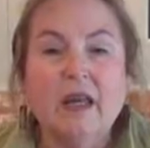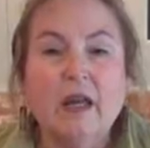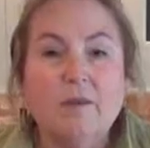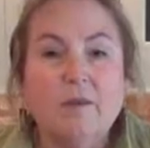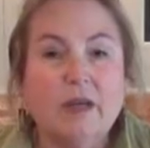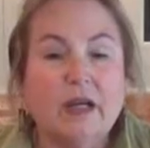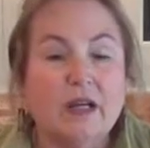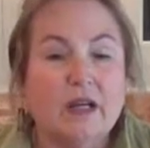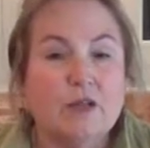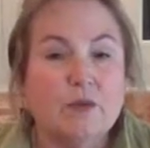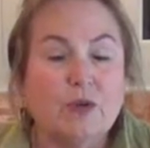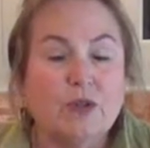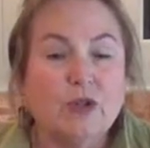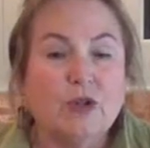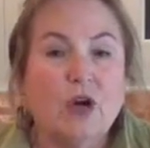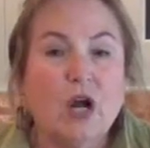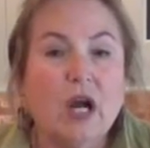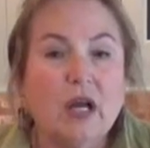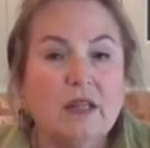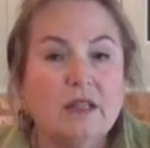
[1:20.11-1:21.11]
because when
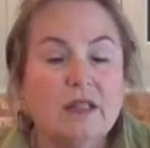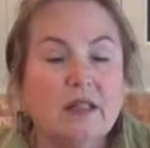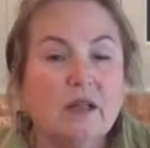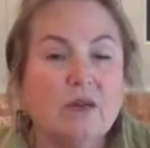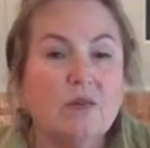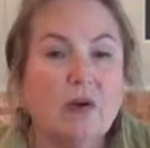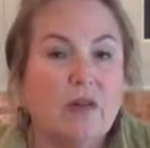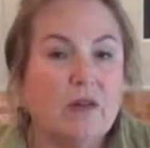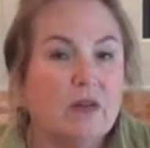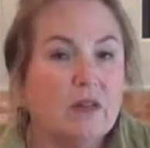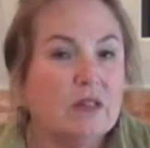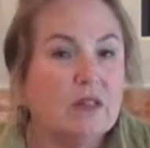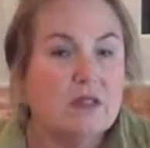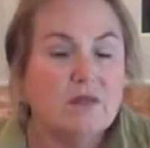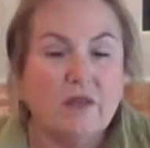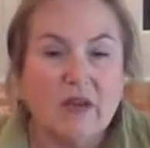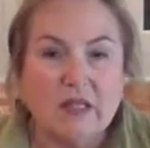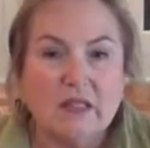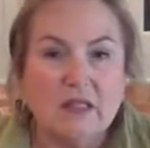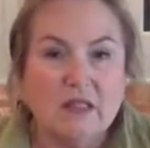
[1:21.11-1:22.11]
you're hunting, whether it's
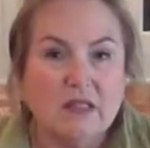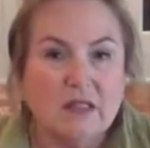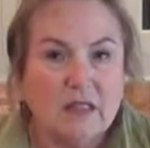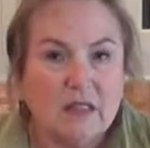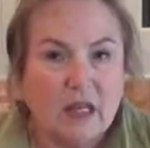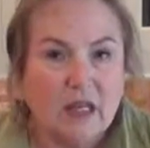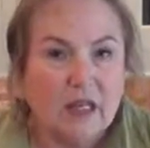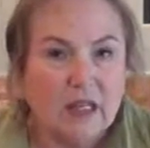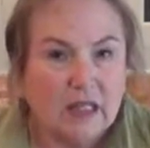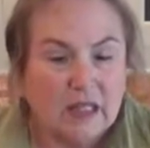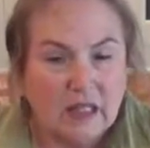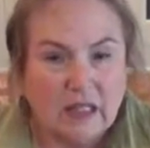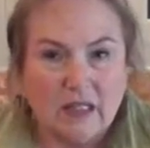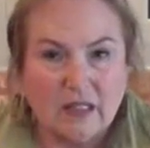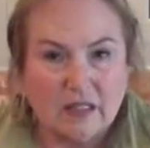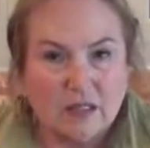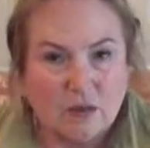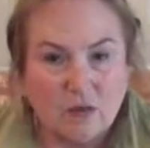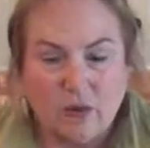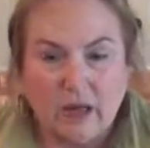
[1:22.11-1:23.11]
pheasant, duck,
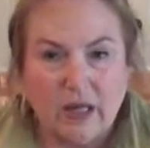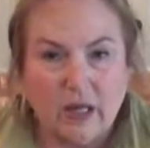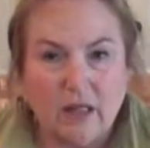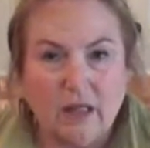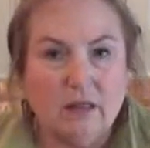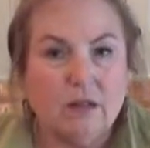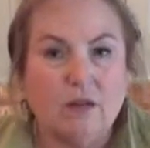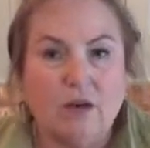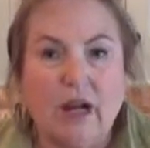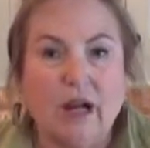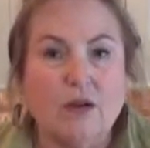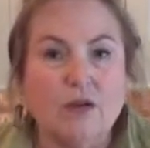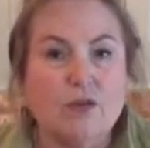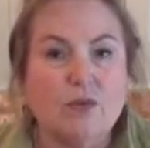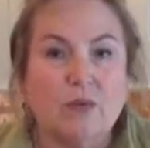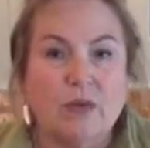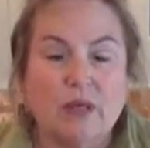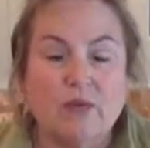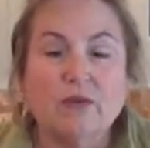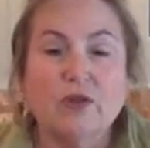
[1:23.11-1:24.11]
geese, quail, grouse,
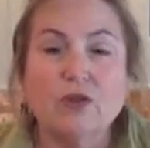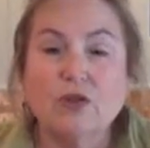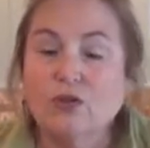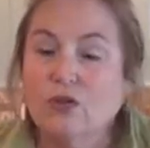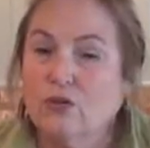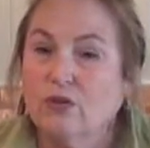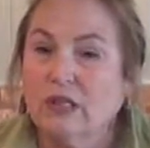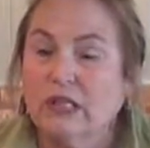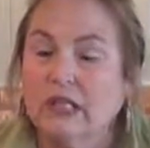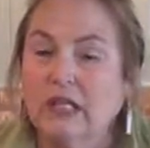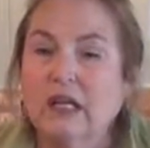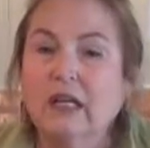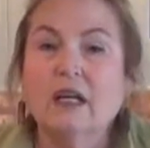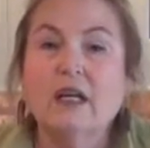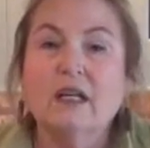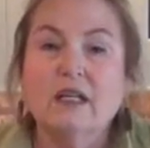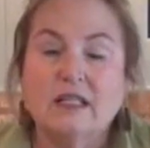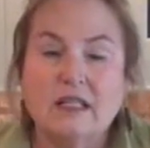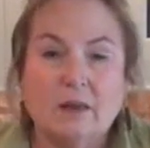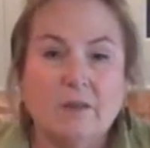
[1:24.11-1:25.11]
whatever you're doing,
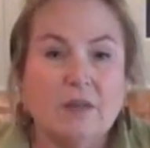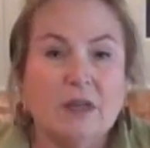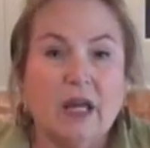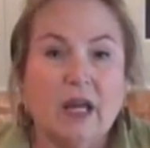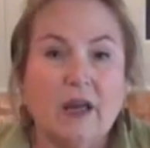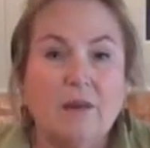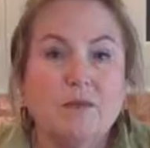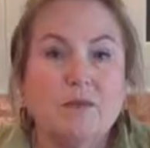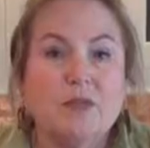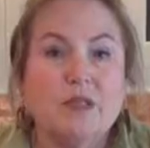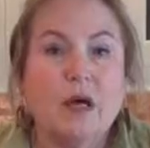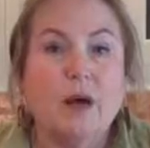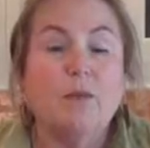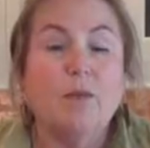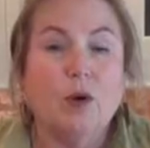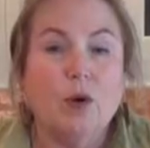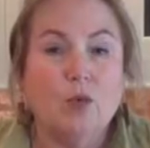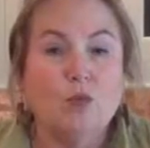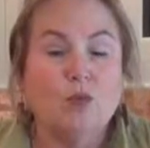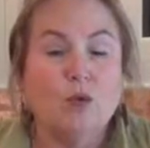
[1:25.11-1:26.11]
sometimes a
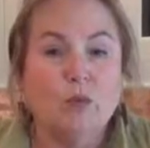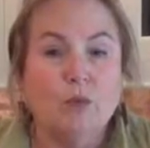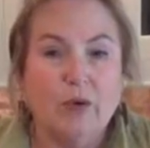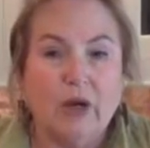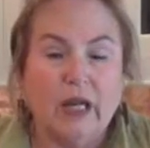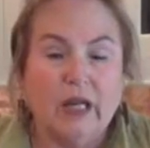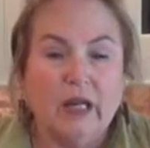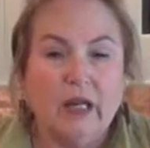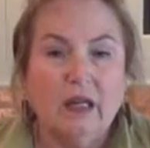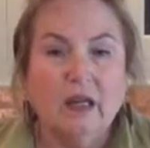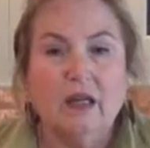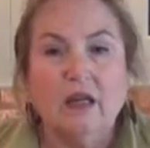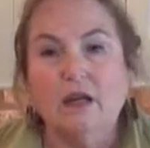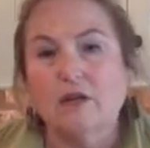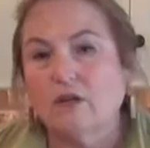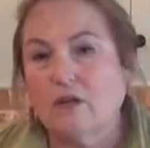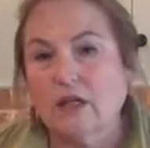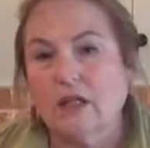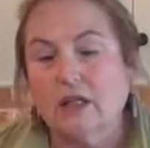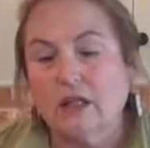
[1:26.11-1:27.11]
bone will break and
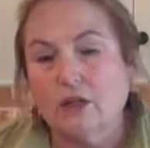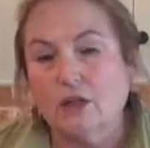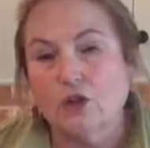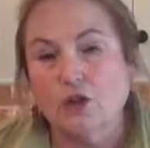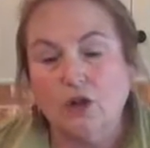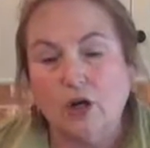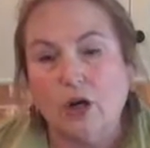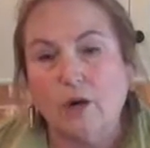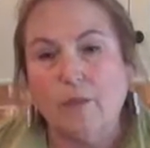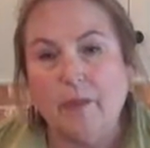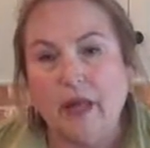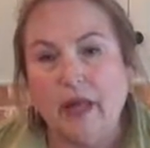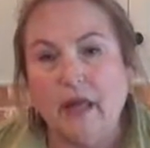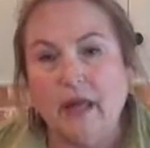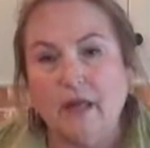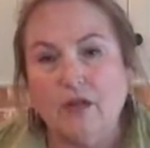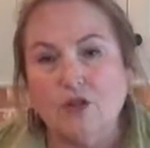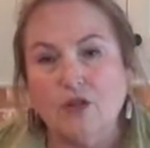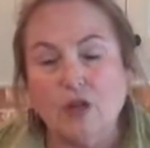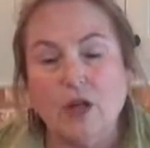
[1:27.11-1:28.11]
you're going to get a sharp
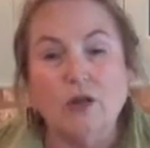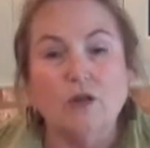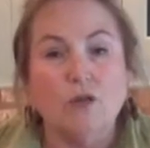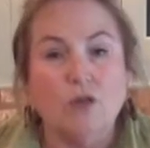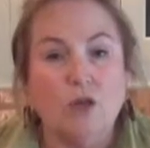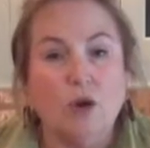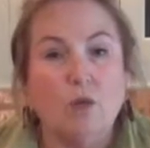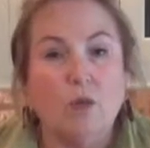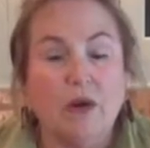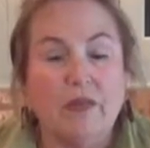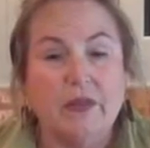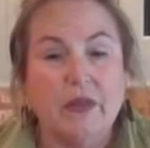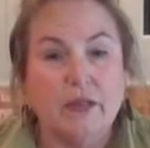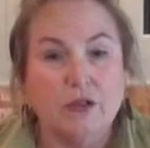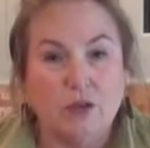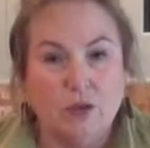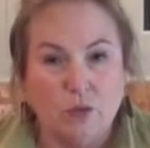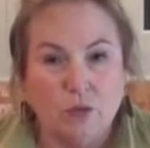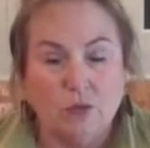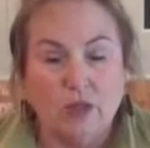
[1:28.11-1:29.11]
edge, and you don't want that
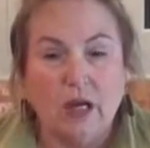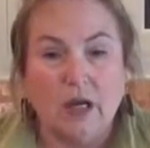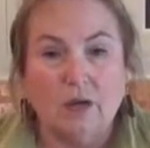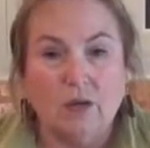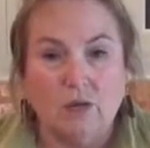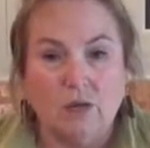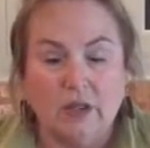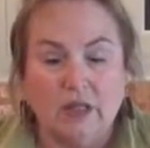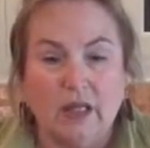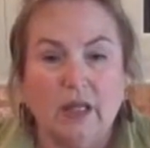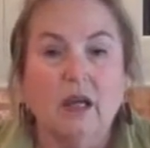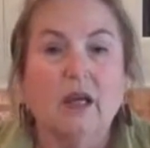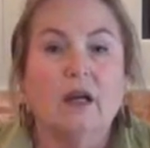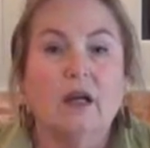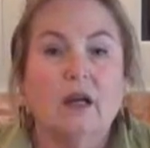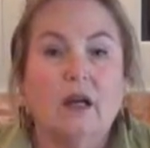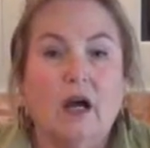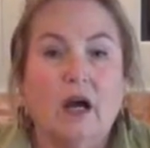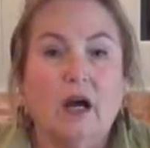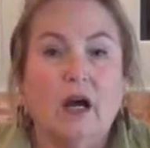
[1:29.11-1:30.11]
to not only, you
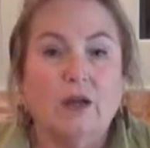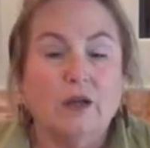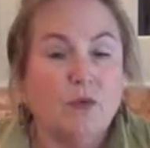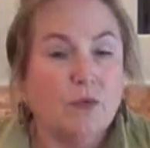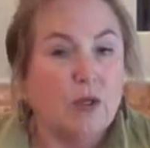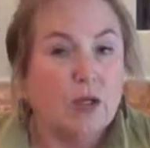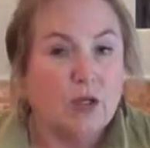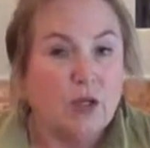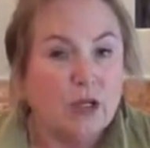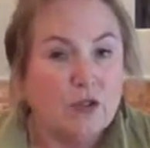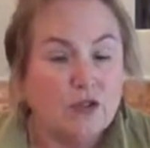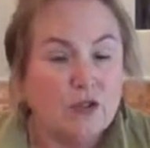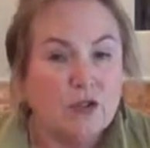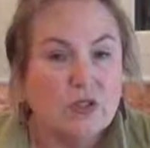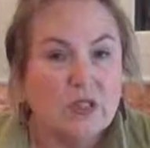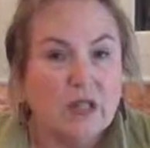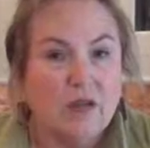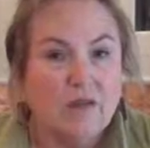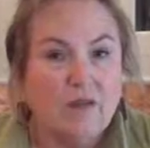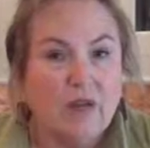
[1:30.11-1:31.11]
don't want to cut
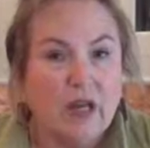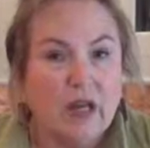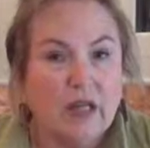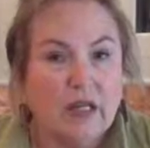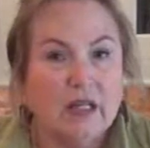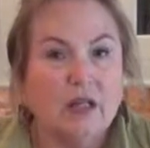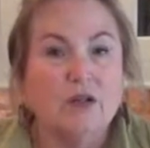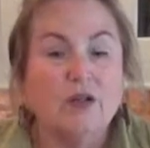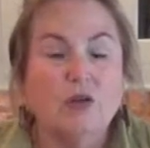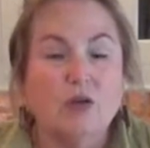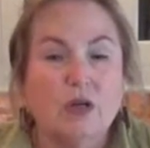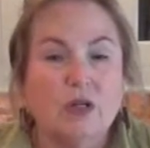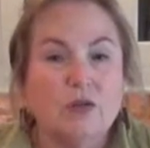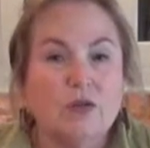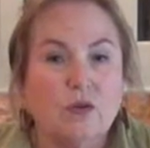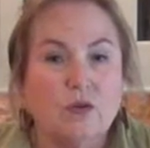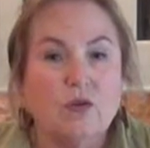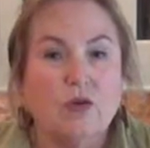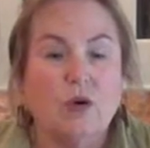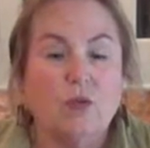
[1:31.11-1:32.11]
yourself on it, you
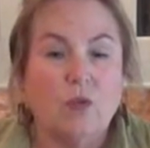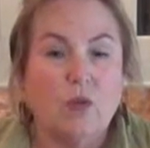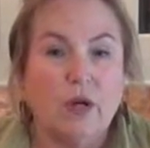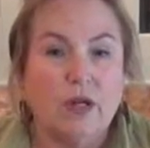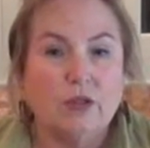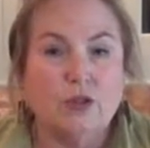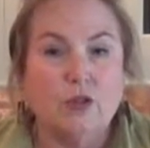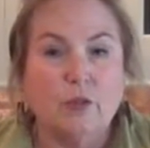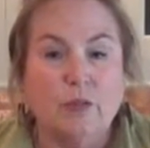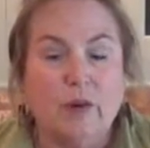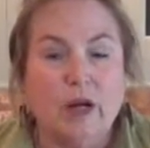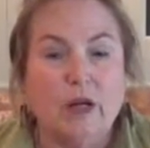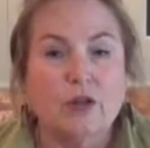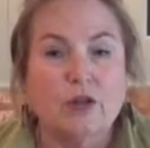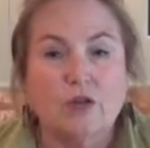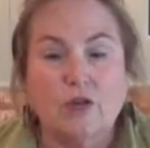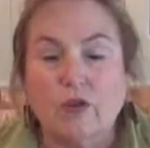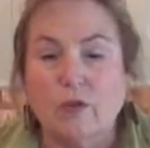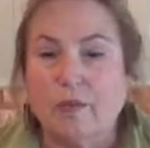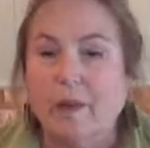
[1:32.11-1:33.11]
also don't want to
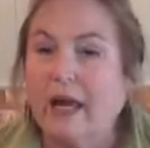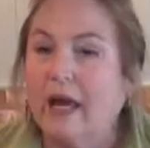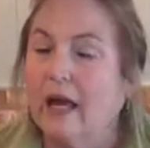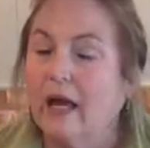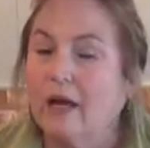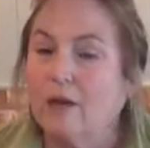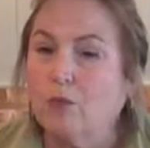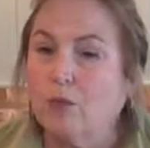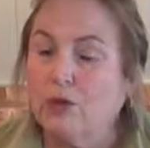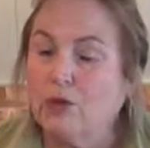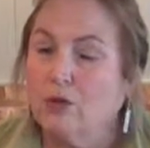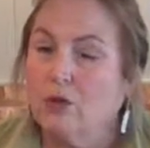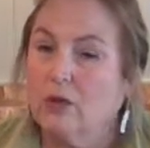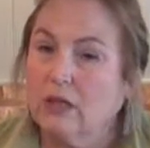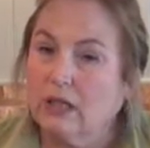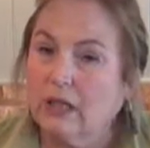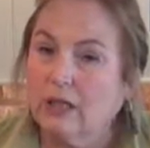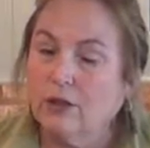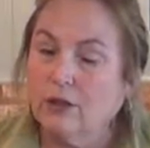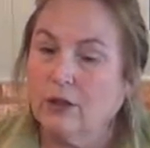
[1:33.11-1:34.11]
puncture the bag when you
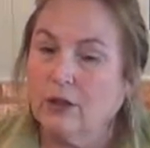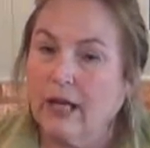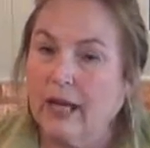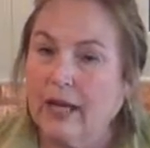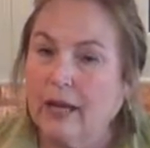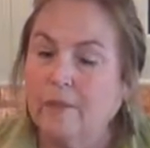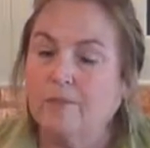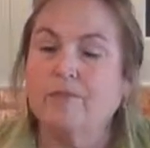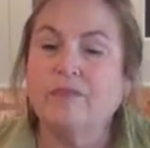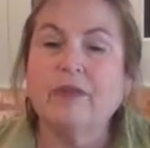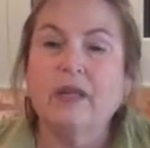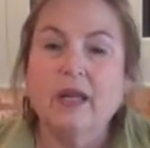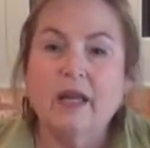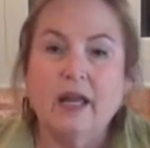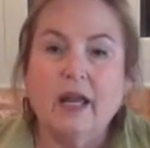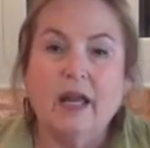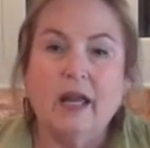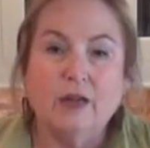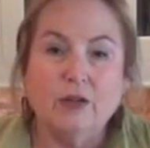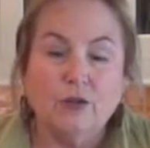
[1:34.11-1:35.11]
clean your game
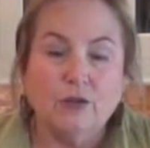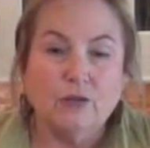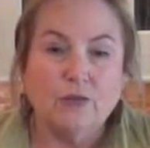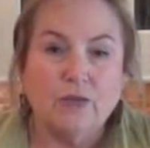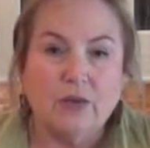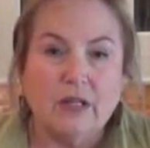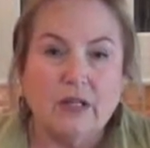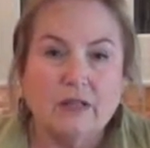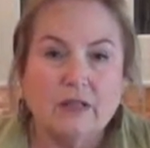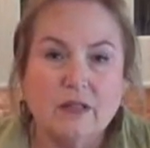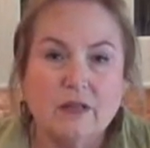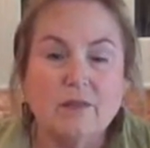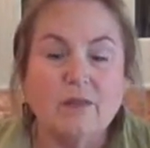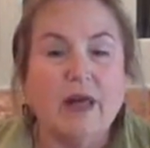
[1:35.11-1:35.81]
and you freeze them.